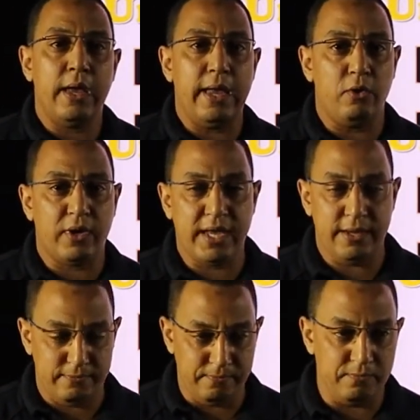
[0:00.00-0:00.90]

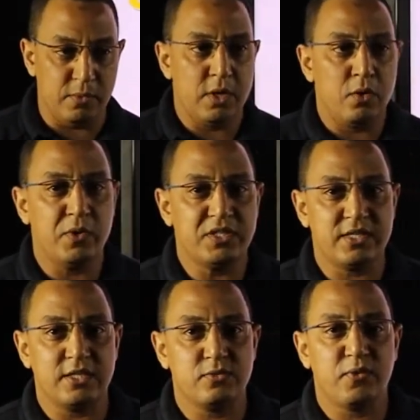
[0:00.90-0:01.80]
okay, which
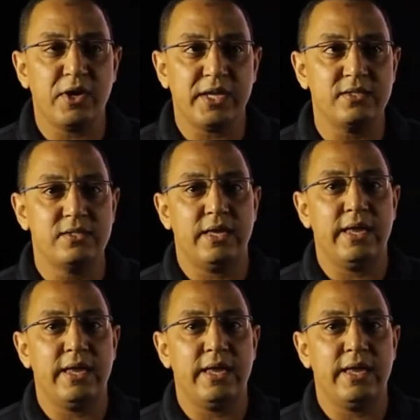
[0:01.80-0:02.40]
satisfied